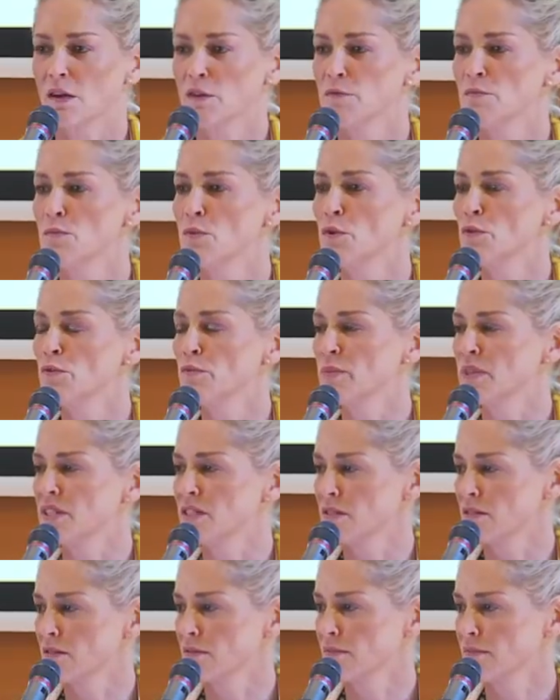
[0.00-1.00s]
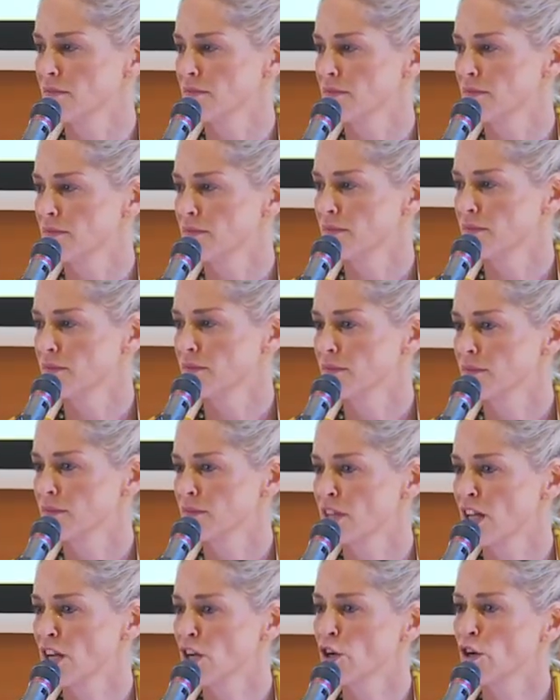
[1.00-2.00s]
of movement
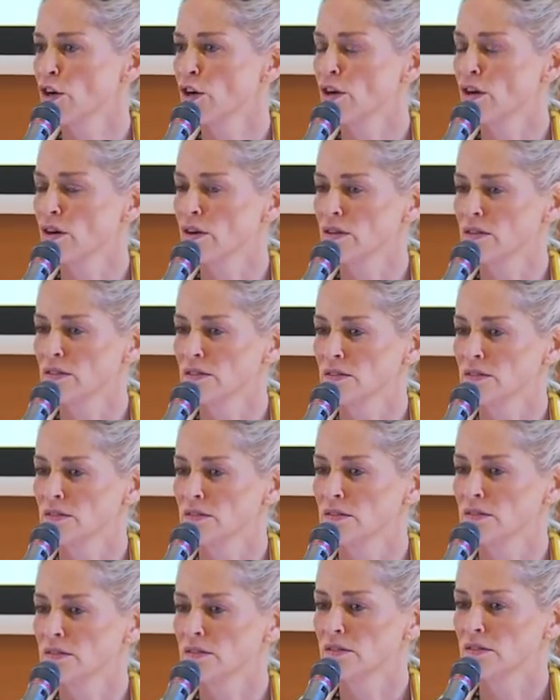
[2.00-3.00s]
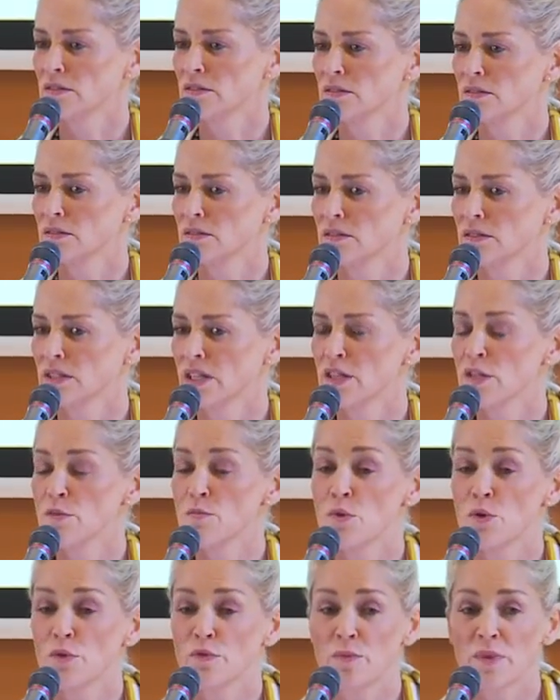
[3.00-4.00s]
that occur in the
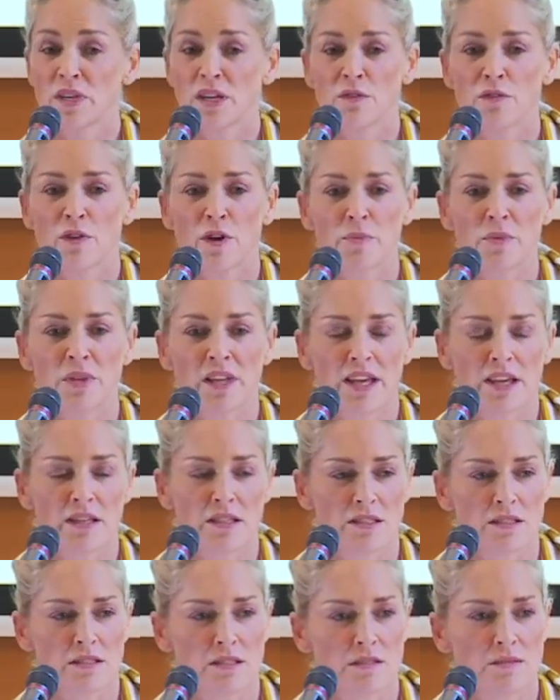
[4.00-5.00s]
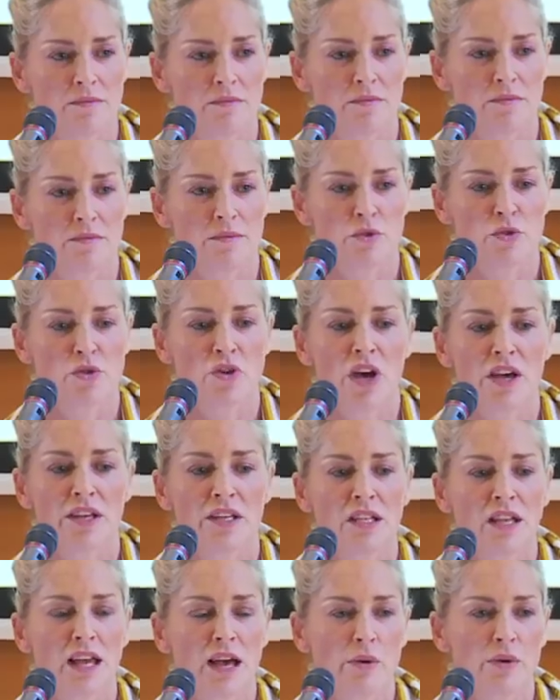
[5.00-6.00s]
movement of our planet do not
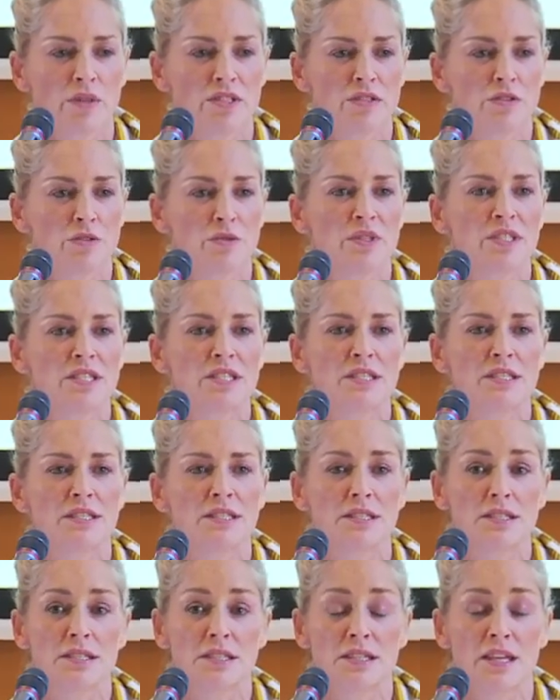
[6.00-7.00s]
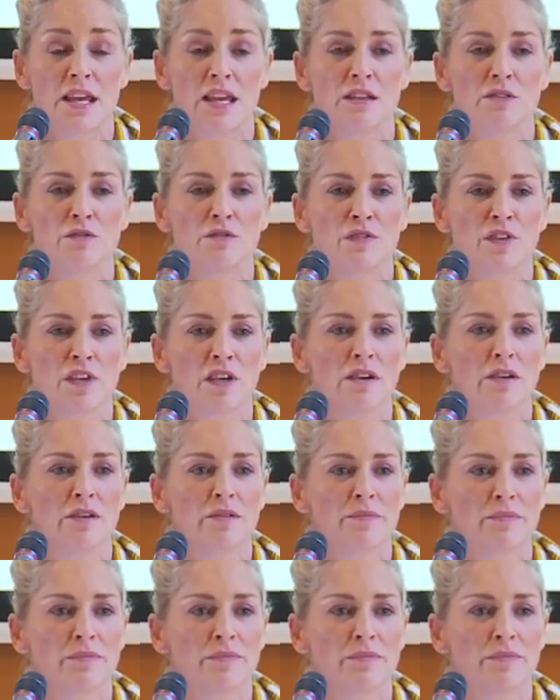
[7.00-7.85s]
allow us to sustain fear.